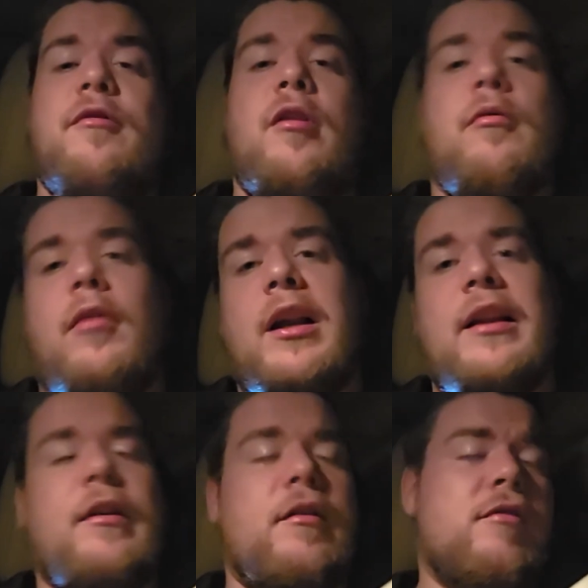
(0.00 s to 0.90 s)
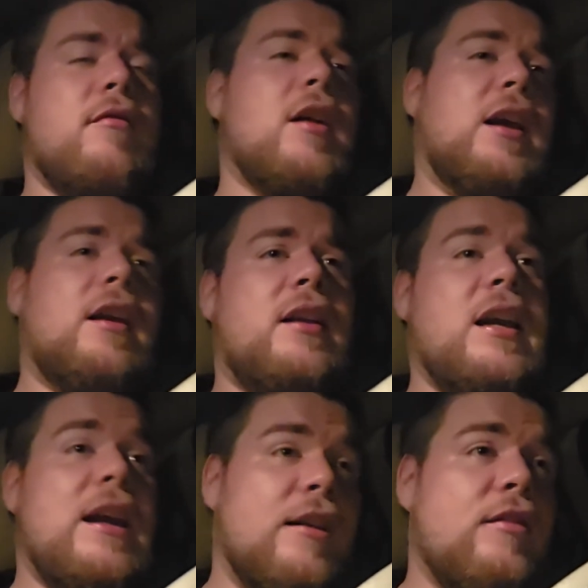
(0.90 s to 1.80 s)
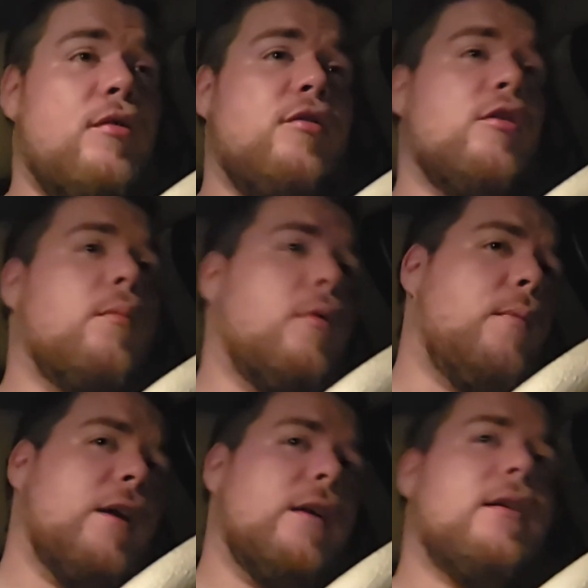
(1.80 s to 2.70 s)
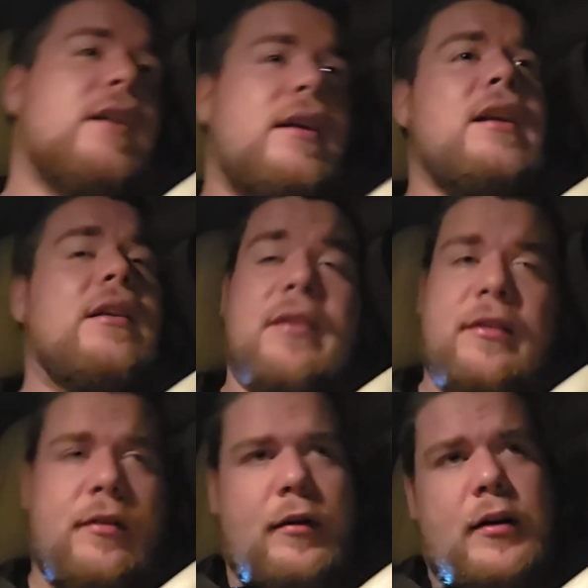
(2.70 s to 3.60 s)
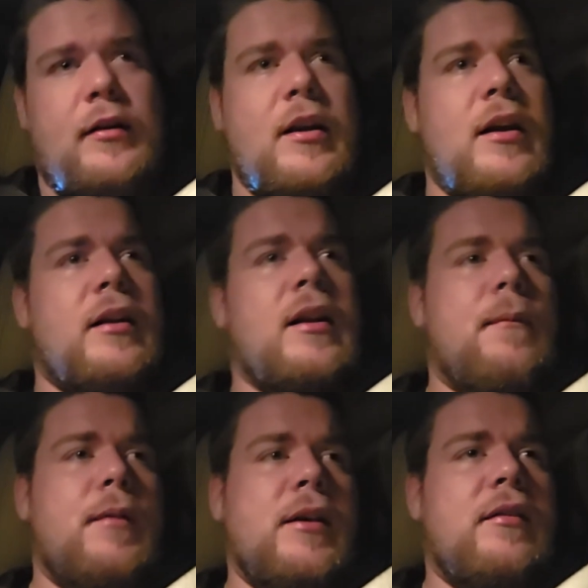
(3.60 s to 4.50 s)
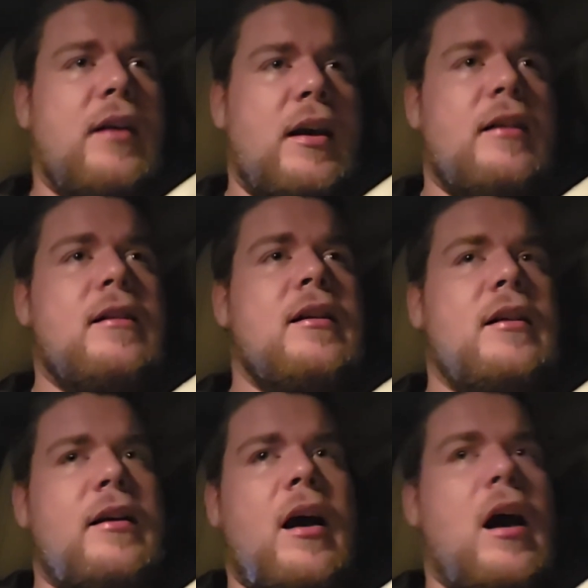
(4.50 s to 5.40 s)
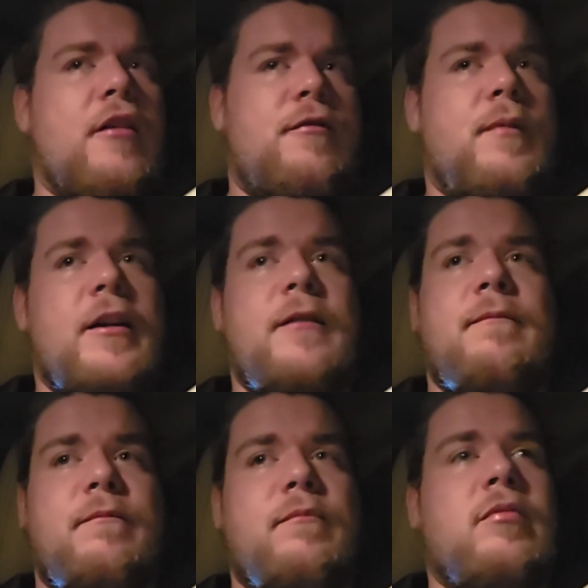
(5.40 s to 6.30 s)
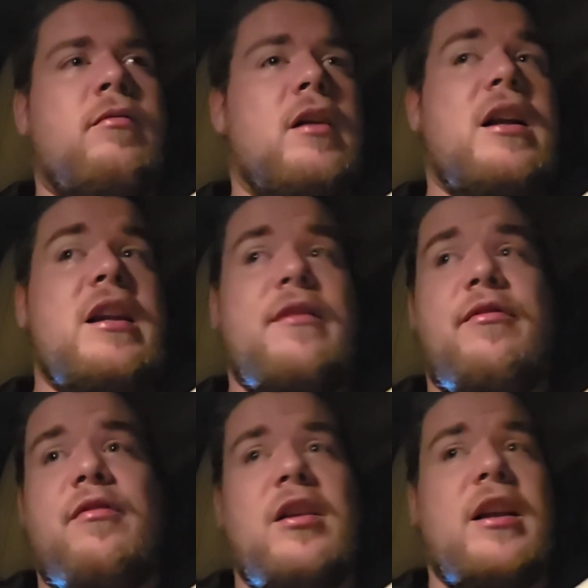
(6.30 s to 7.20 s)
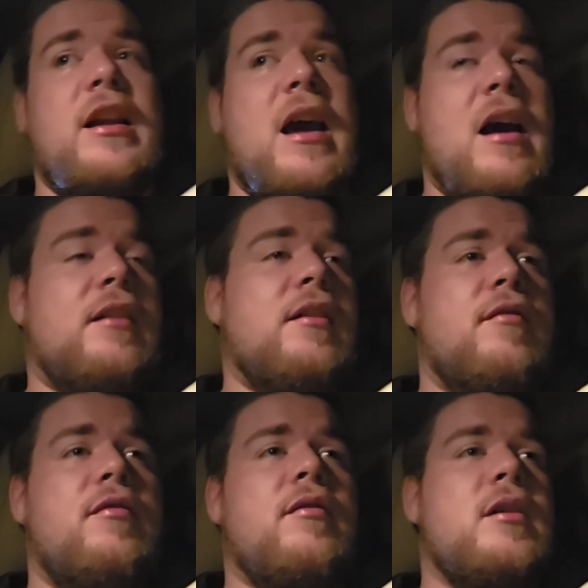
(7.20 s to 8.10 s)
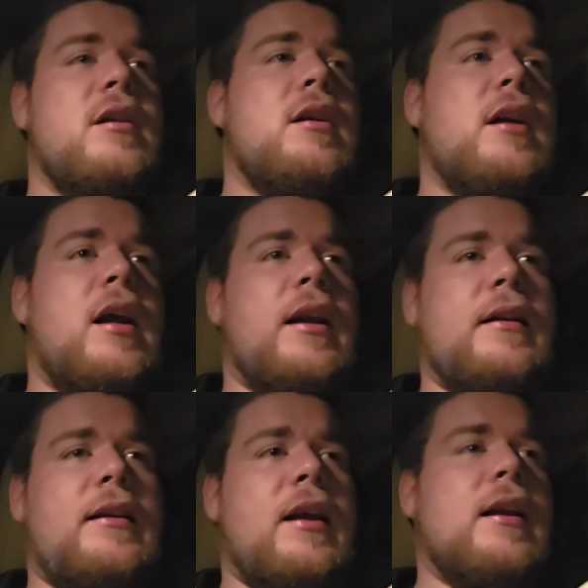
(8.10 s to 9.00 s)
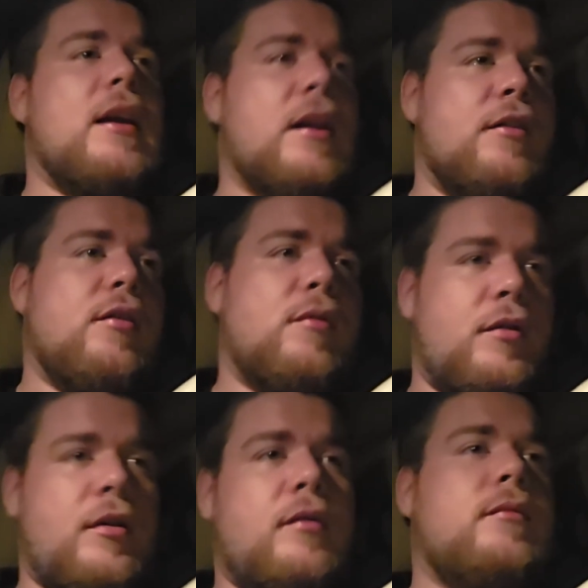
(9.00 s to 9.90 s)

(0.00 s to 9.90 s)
fair warning to you, if you want to get into jump roping, ease into it. That being said, I've been pretty freaking active and getting into